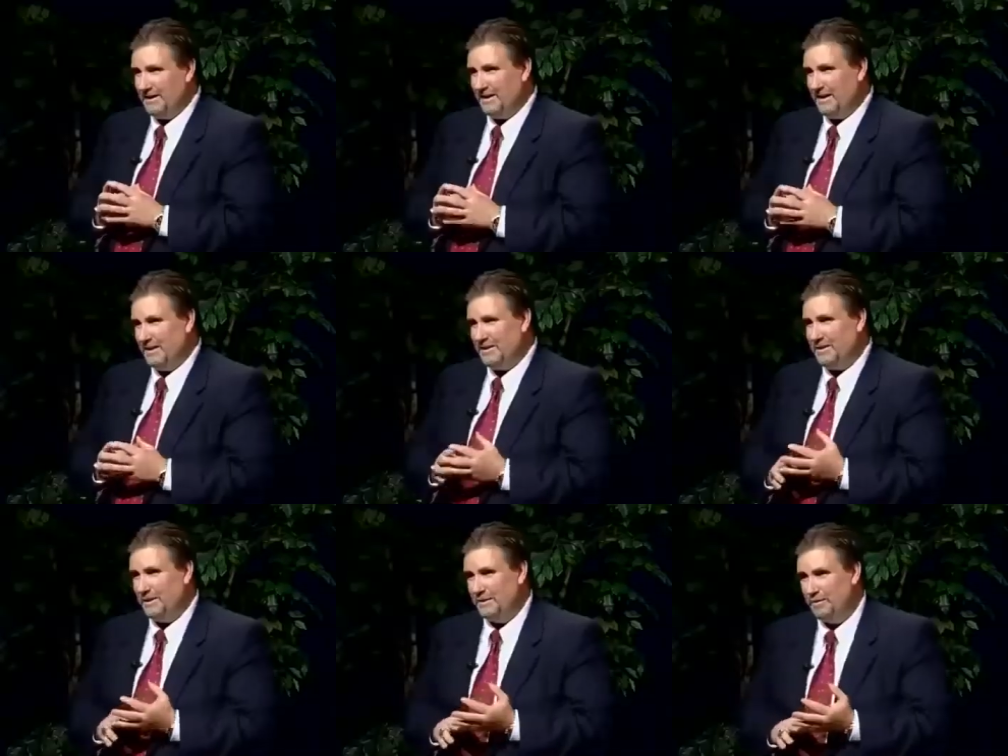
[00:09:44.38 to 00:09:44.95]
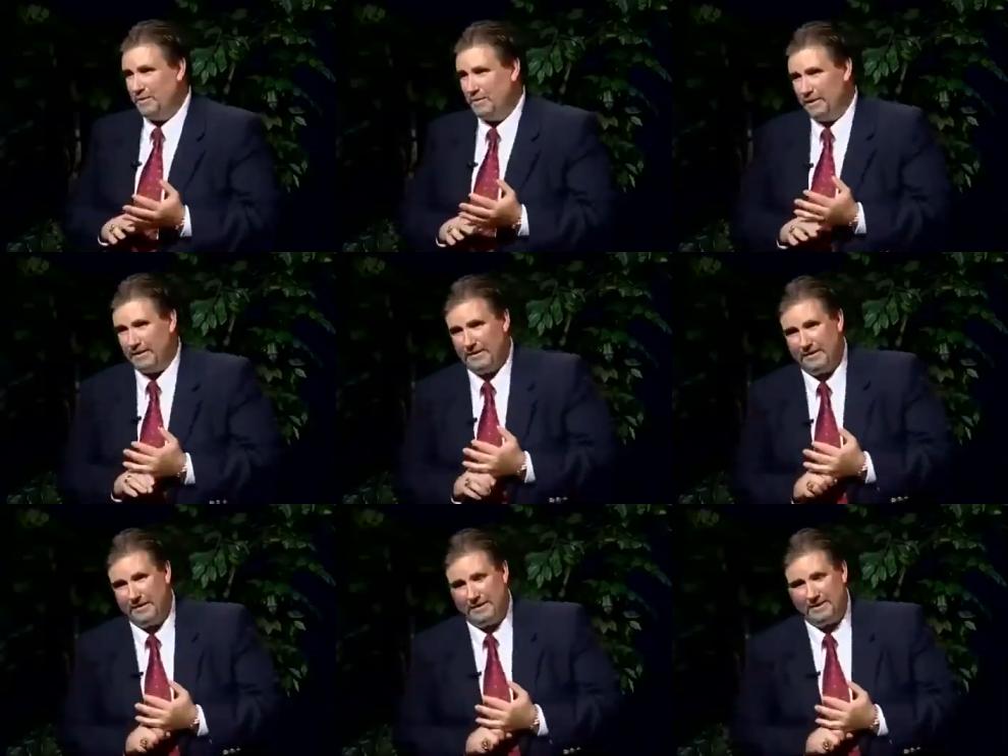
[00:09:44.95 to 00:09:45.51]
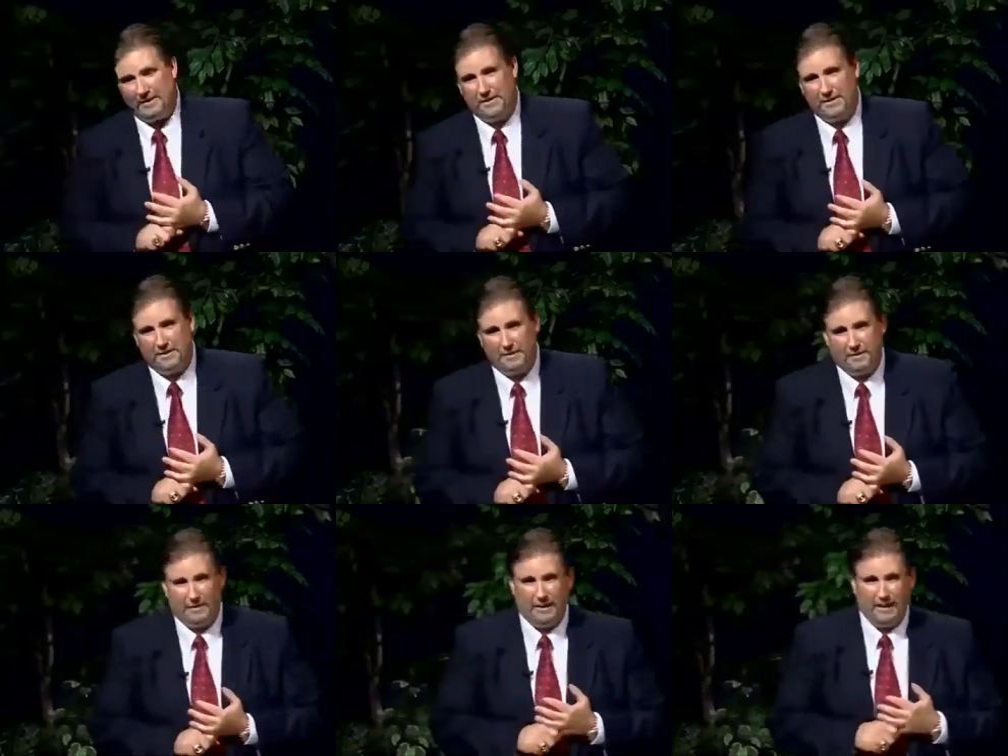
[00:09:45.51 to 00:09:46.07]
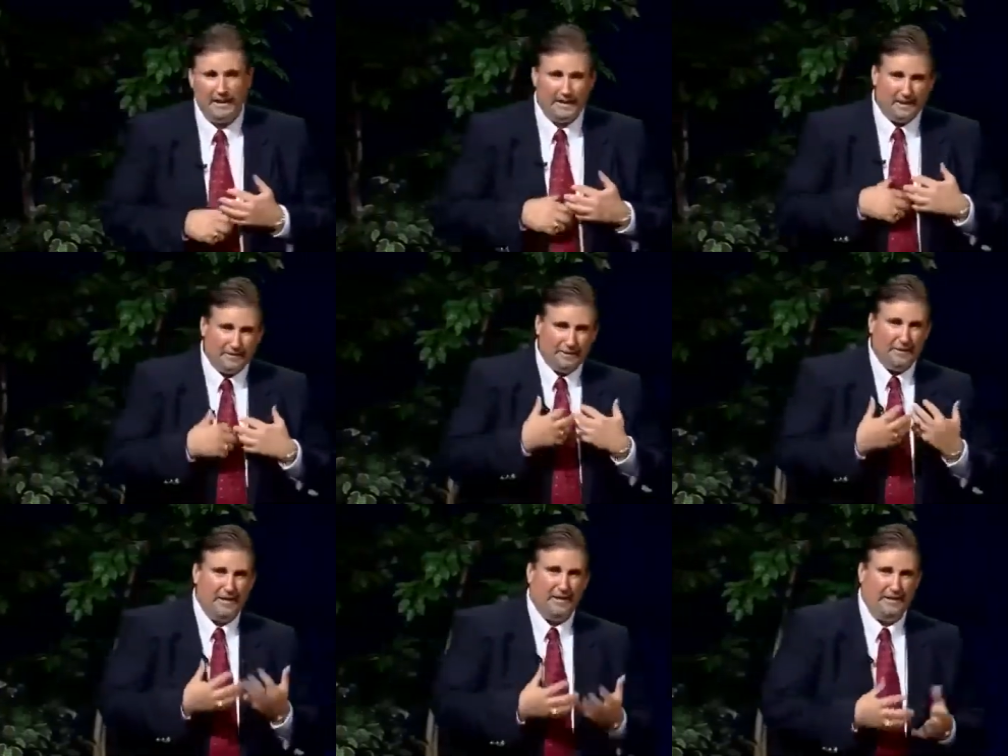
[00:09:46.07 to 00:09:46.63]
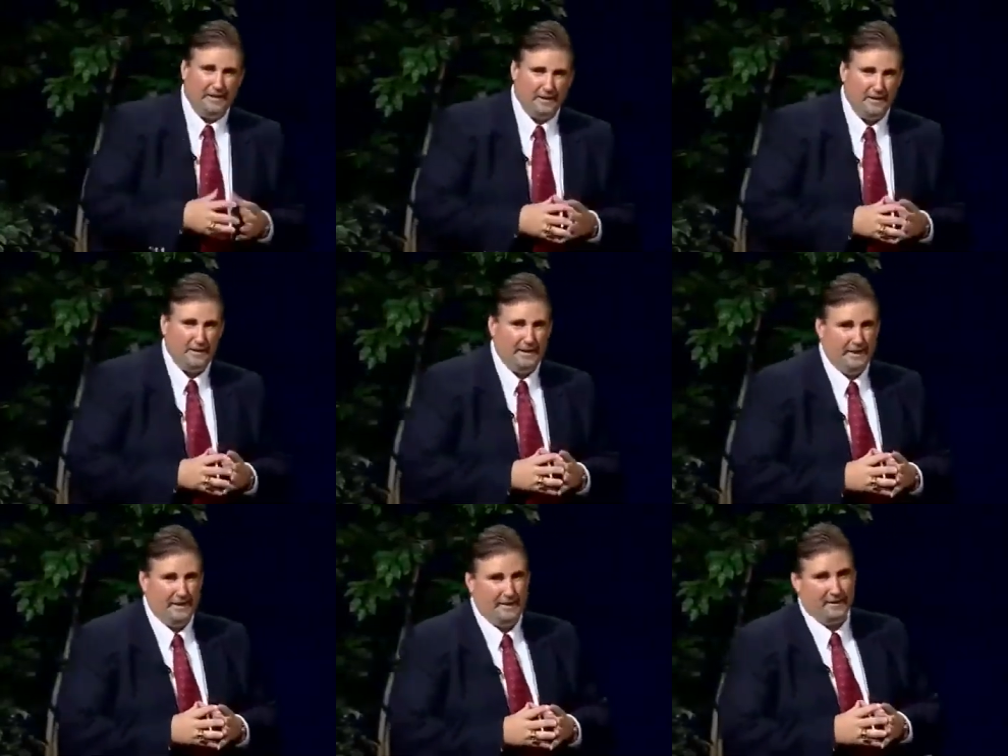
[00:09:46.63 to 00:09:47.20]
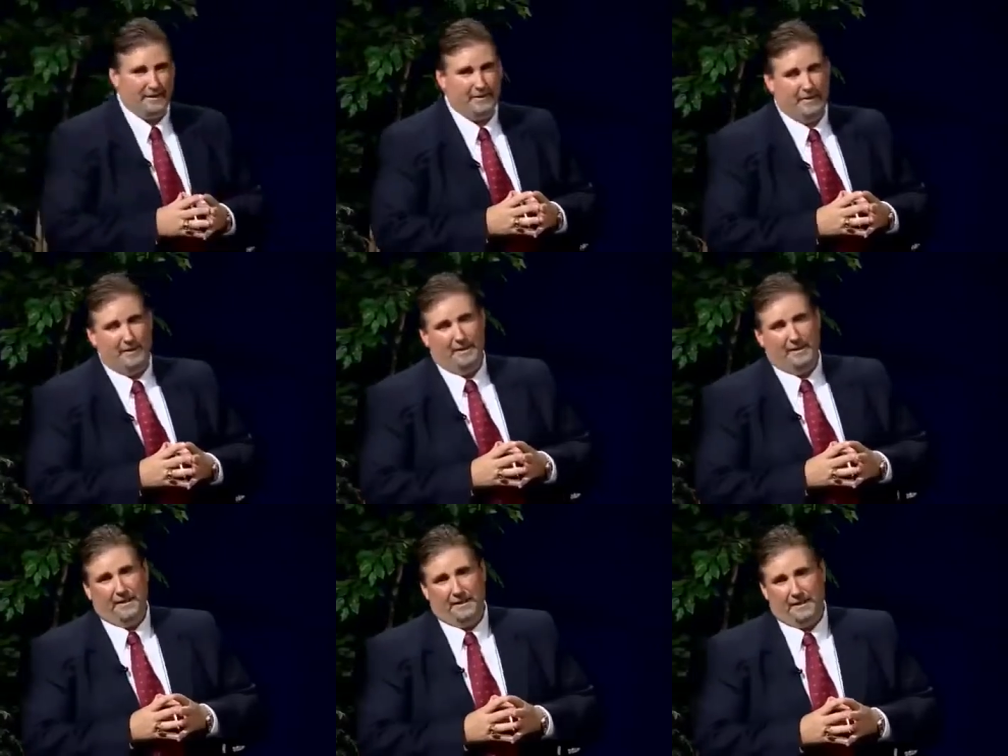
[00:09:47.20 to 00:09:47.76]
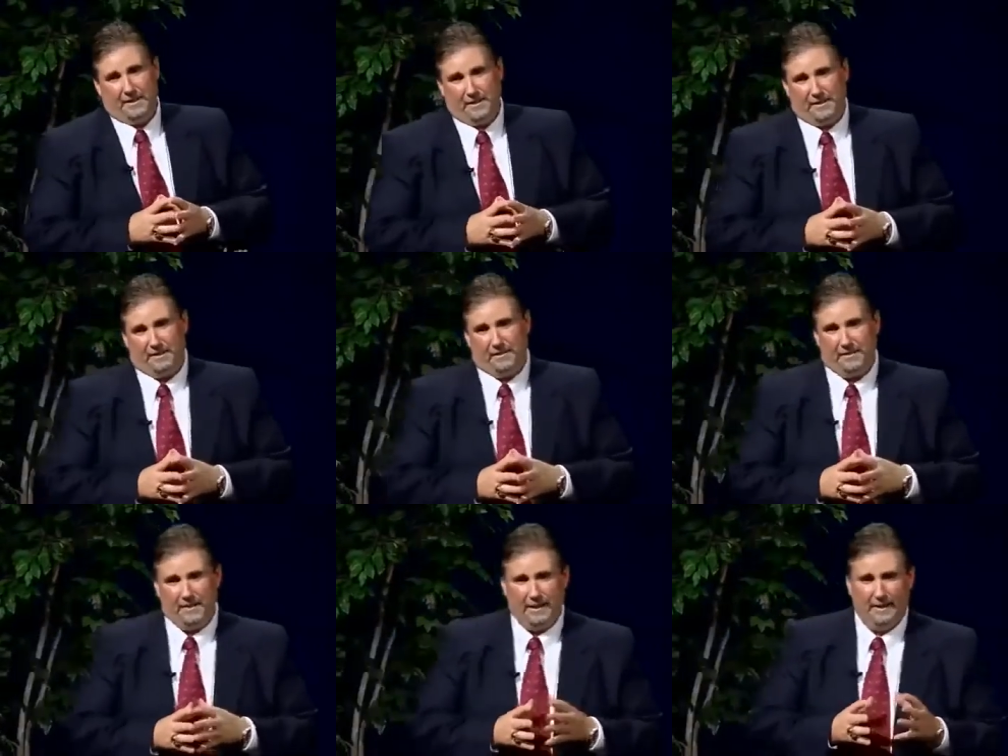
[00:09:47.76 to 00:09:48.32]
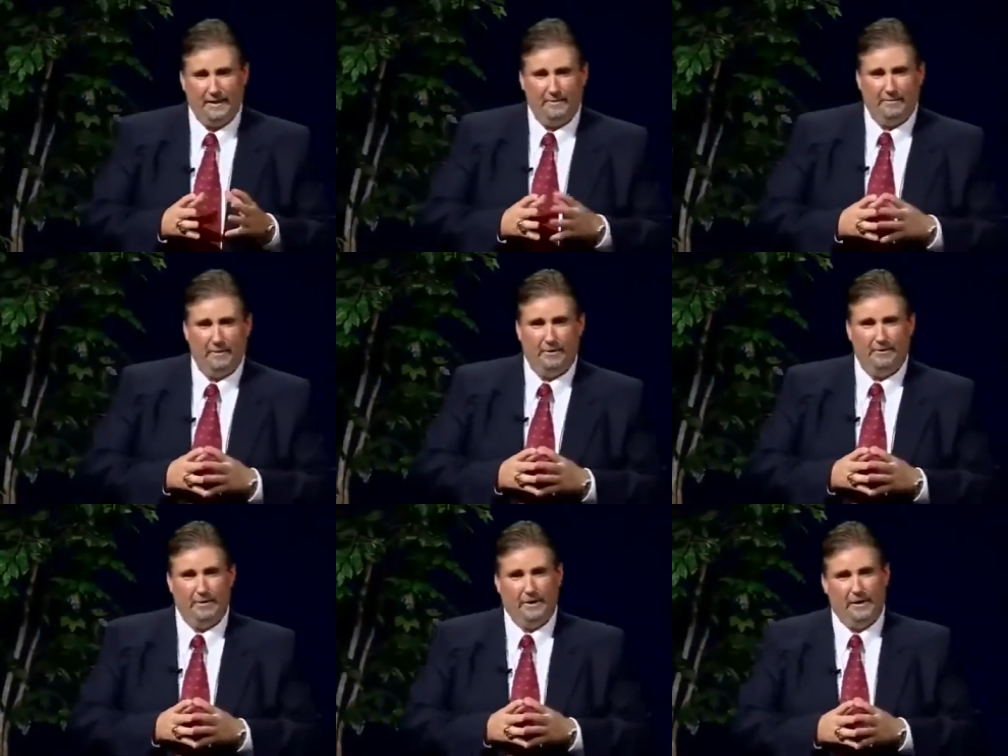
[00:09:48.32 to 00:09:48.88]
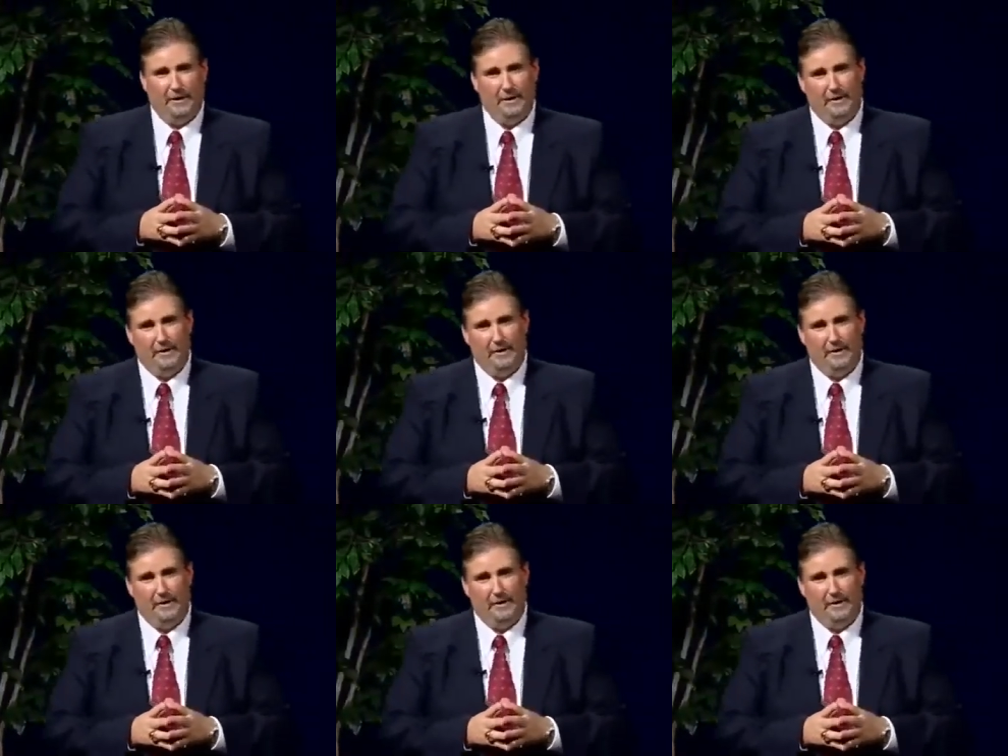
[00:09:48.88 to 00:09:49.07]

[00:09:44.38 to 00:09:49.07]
it's also important that you edify your leader as you're taking them over there.